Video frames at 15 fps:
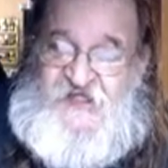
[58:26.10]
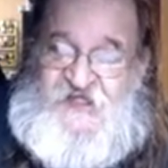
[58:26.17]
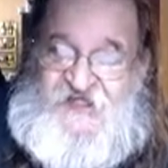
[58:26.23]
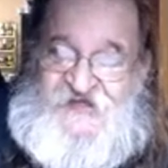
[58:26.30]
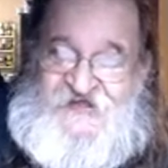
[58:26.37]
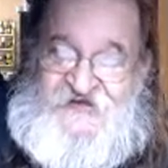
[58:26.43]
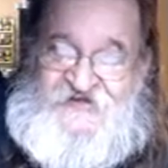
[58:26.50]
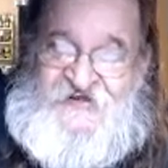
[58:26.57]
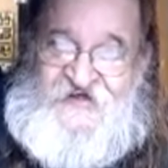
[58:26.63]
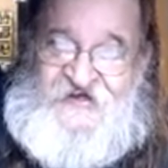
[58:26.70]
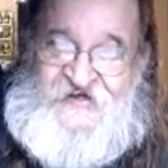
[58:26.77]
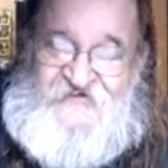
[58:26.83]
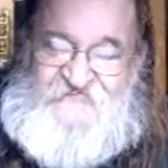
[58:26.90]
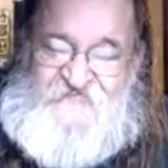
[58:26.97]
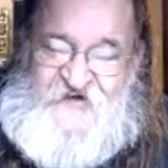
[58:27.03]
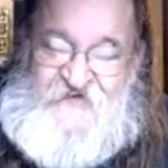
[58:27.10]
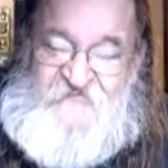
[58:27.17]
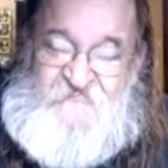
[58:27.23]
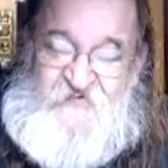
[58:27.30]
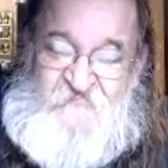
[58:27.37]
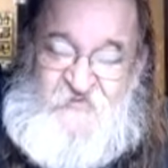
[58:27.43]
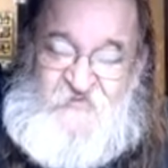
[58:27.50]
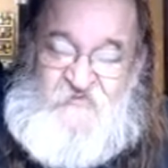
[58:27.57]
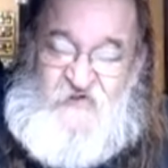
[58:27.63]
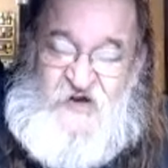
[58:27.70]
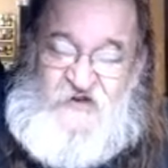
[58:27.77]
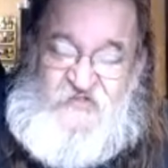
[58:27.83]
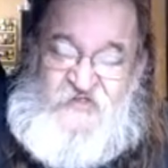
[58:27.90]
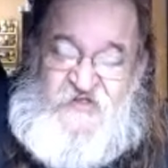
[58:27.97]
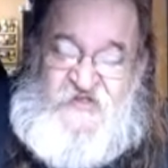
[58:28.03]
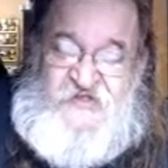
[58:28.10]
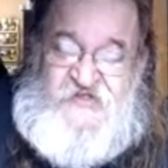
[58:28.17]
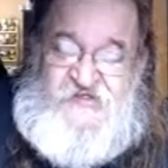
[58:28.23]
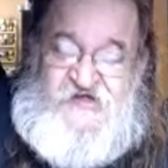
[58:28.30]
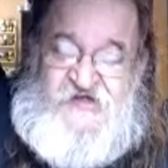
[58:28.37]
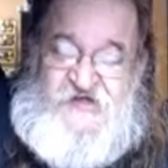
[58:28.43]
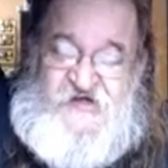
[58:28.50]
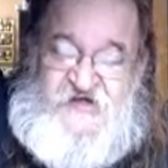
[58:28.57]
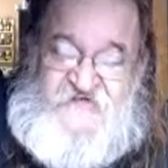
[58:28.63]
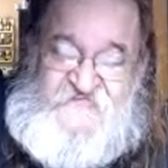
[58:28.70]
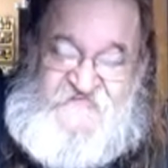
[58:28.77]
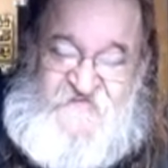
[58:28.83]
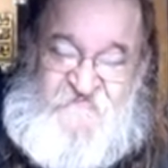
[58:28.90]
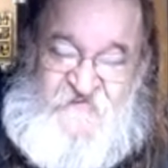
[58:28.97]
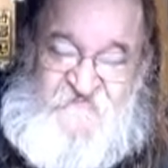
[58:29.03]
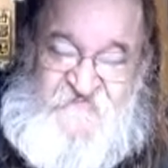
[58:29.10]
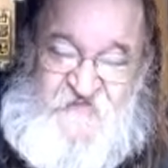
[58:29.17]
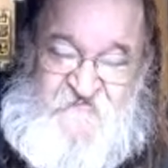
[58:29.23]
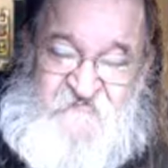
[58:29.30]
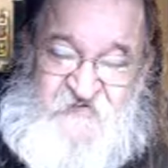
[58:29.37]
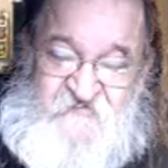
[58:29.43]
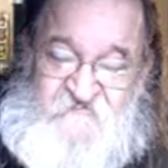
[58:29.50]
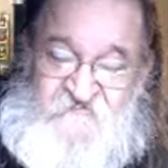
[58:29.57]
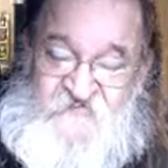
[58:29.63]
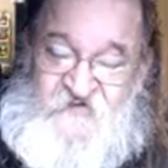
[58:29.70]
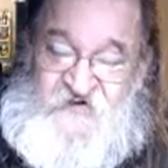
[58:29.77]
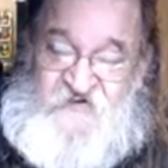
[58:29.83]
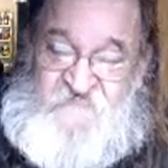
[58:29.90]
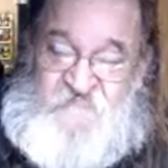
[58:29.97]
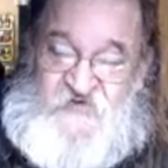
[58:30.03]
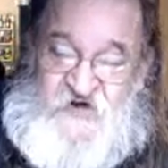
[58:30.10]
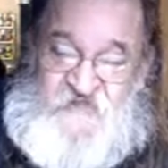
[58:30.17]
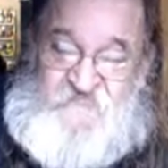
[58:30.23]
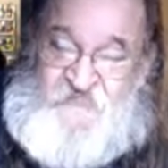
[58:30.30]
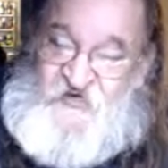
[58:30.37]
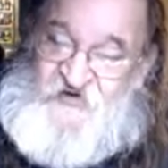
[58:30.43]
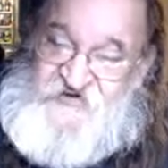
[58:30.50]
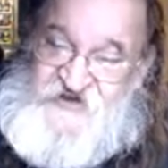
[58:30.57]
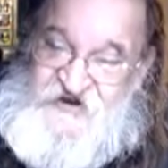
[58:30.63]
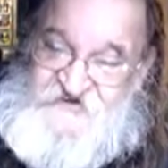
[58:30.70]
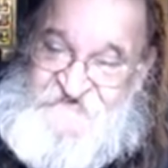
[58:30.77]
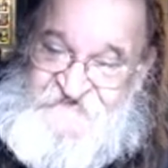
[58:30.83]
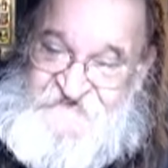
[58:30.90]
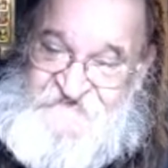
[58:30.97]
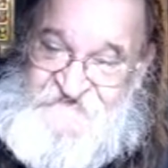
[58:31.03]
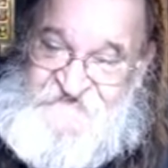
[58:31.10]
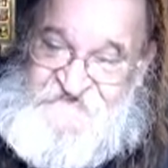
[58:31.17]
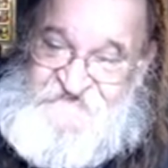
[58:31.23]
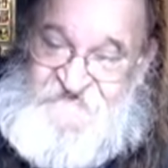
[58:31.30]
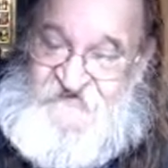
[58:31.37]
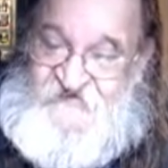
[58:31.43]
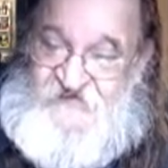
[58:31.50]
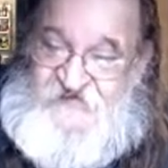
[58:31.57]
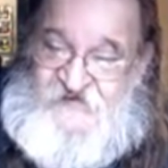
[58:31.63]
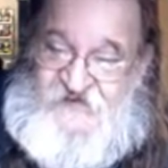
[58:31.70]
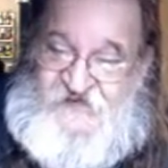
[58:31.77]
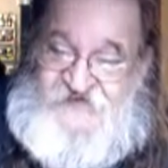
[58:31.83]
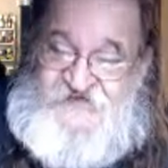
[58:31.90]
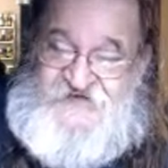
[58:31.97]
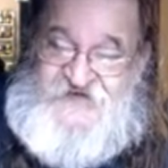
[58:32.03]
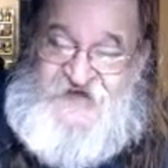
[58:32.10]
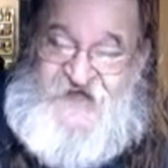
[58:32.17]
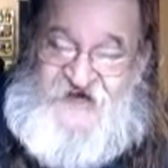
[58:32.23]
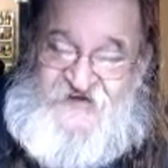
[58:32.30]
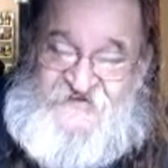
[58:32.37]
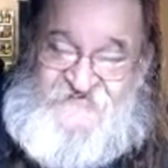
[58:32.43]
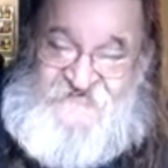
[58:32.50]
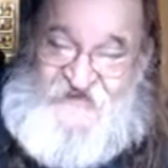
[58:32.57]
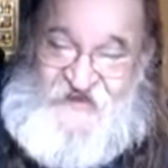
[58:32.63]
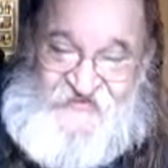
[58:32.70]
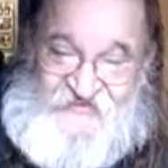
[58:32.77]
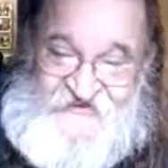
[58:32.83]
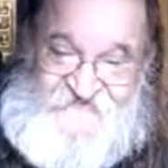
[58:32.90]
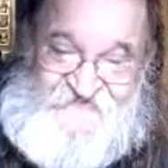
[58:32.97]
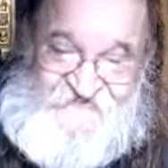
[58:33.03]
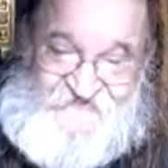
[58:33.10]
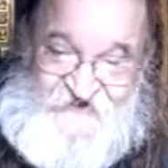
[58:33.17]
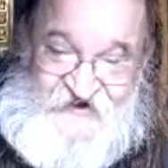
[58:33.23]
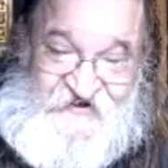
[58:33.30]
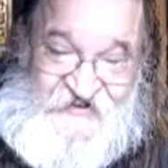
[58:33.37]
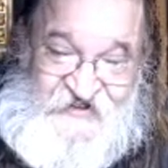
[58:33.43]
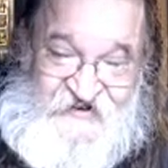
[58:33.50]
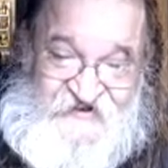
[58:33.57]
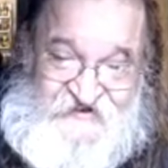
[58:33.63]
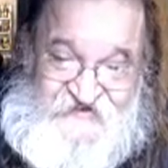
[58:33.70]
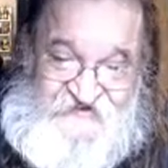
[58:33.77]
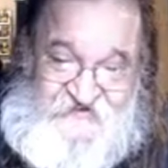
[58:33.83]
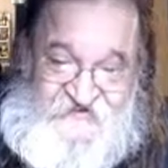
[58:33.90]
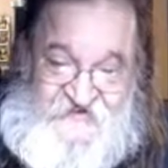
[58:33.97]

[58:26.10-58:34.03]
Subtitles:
and if I remember correctly, some of them are pretty pernicious and not exactly friendly.